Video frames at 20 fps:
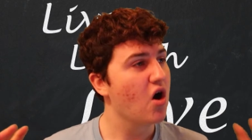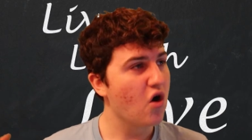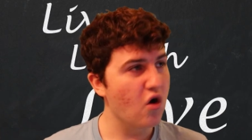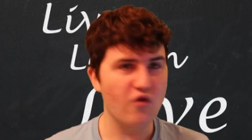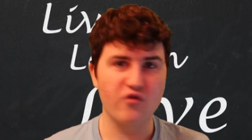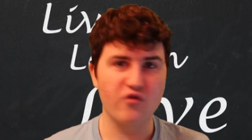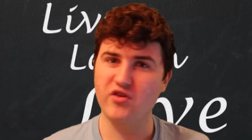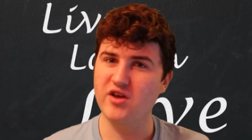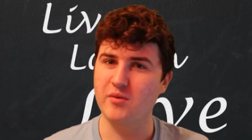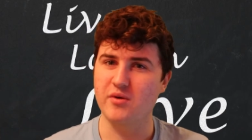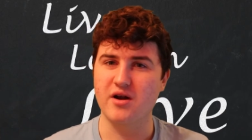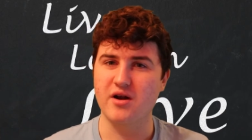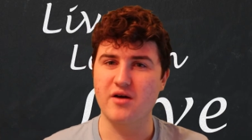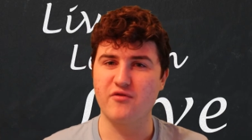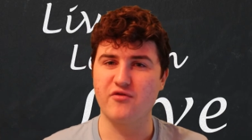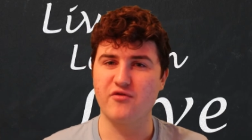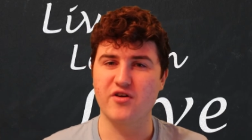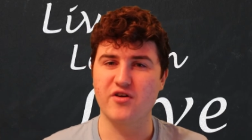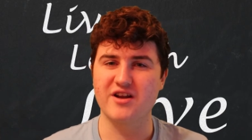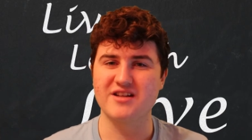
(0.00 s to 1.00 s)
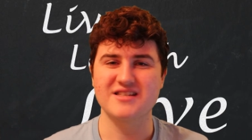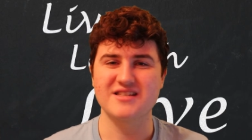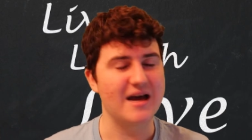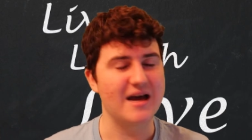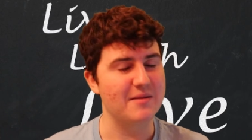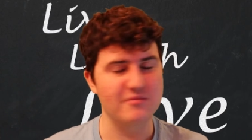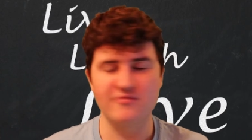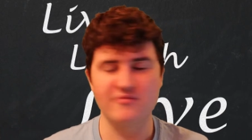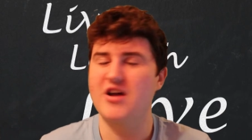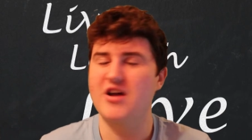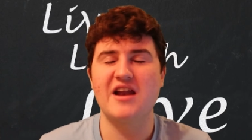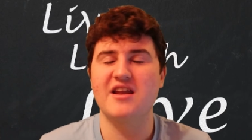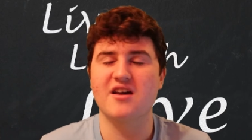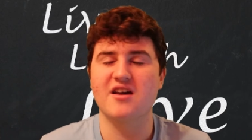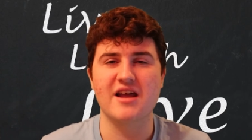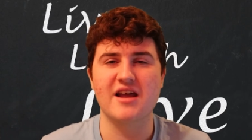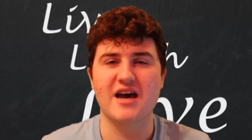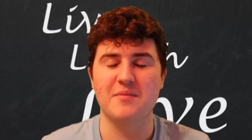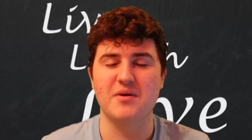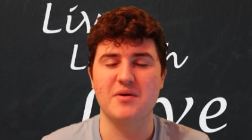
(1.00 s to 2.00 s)
Hopefully, we're up for it. I'm very
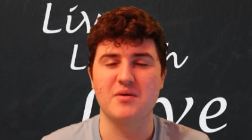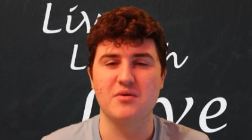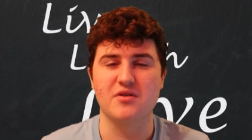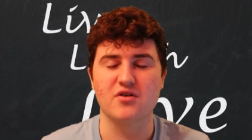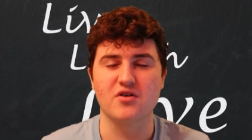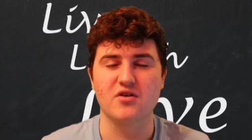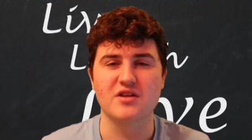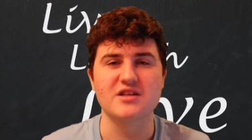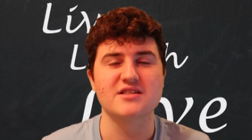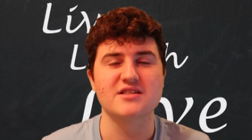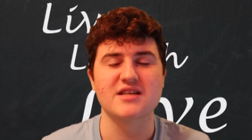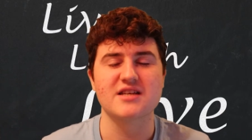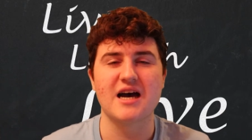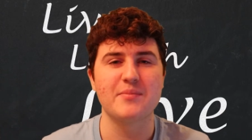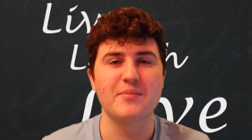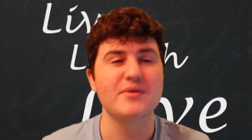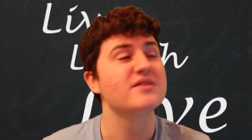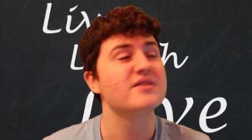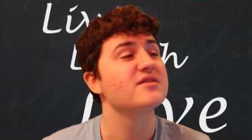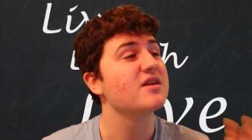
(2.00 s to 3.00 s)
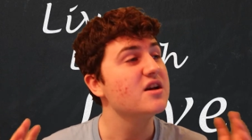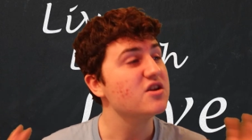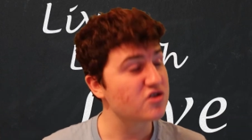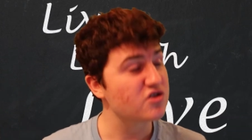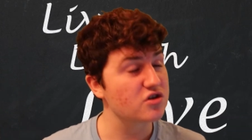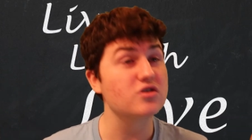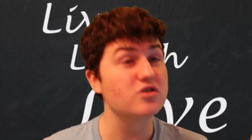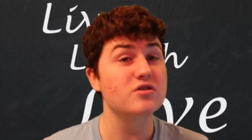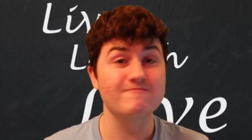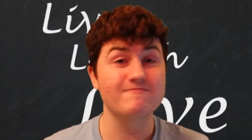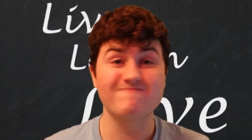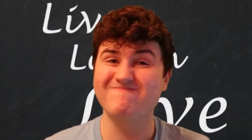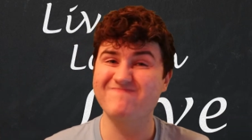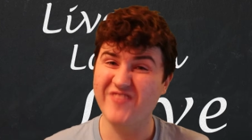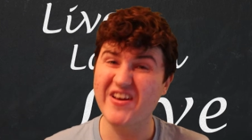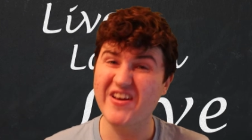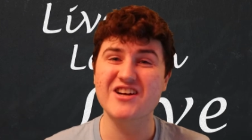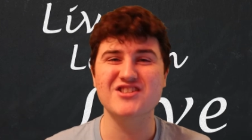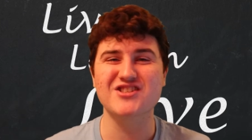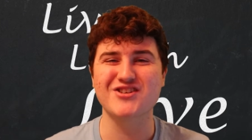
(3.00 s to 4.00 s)
unhappy with all that's happened. So,
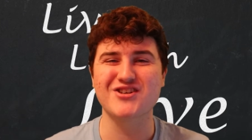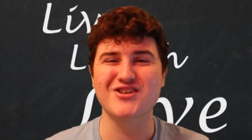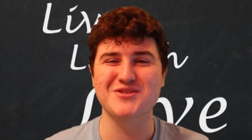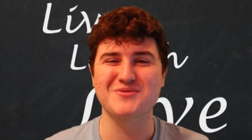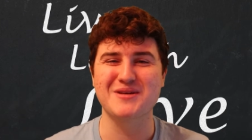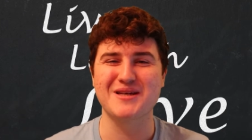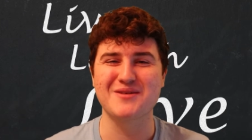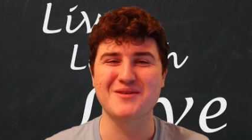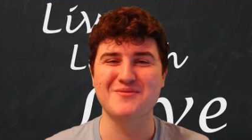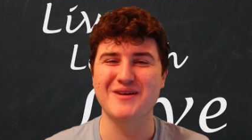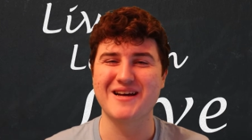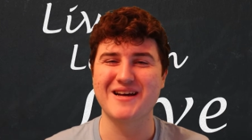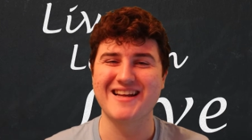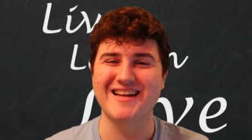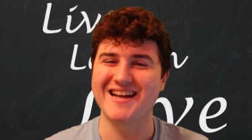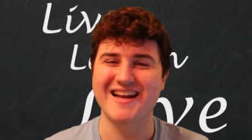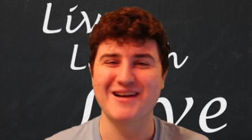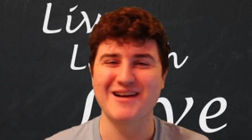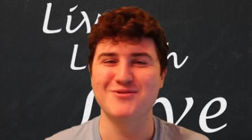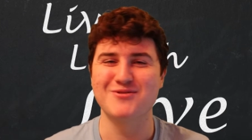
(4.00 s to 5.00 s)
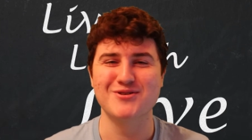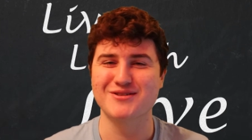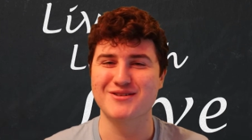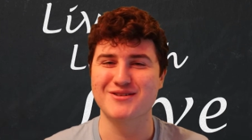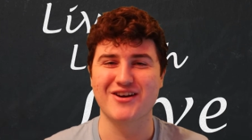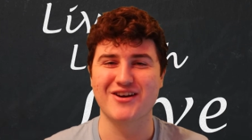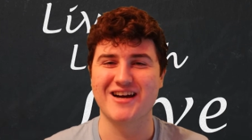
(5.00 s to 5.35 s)
fingers crossed we can win and I won't